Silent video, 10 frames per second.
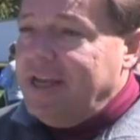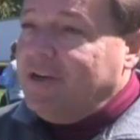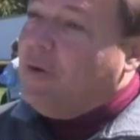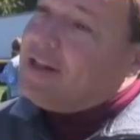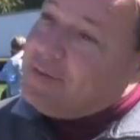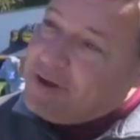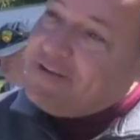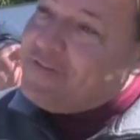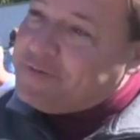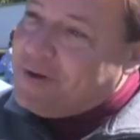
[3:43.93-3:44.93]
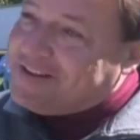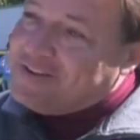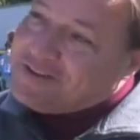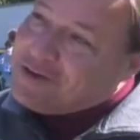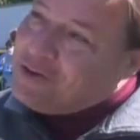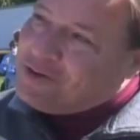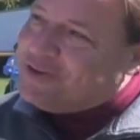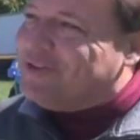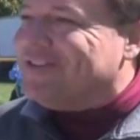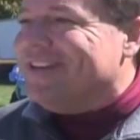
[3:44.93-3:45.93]
directly benefits back to the school
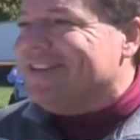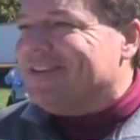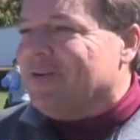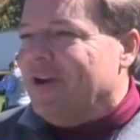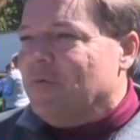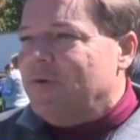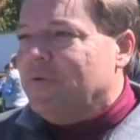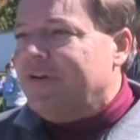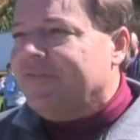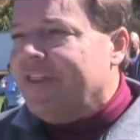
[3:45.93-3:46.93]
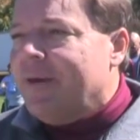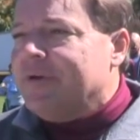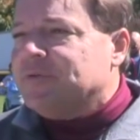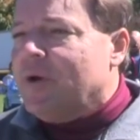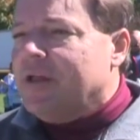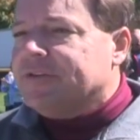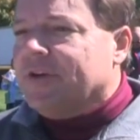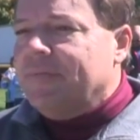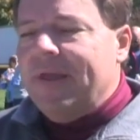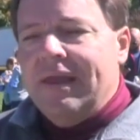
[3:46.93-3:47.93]
so it's a, it's a great win-win for them as well
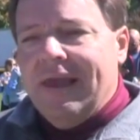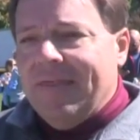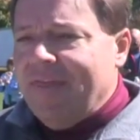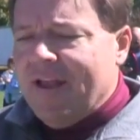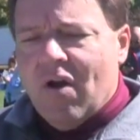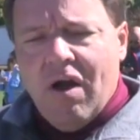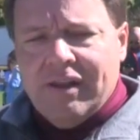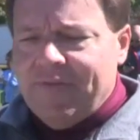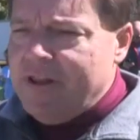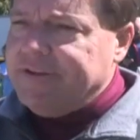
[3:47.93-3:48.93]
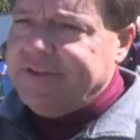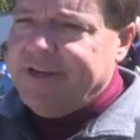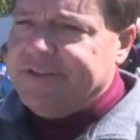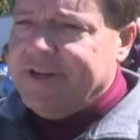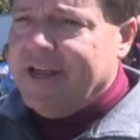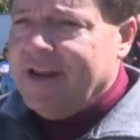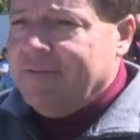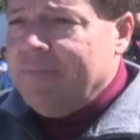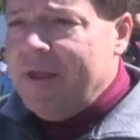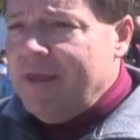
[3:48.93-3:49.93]
so i thank all the volunteers and i got to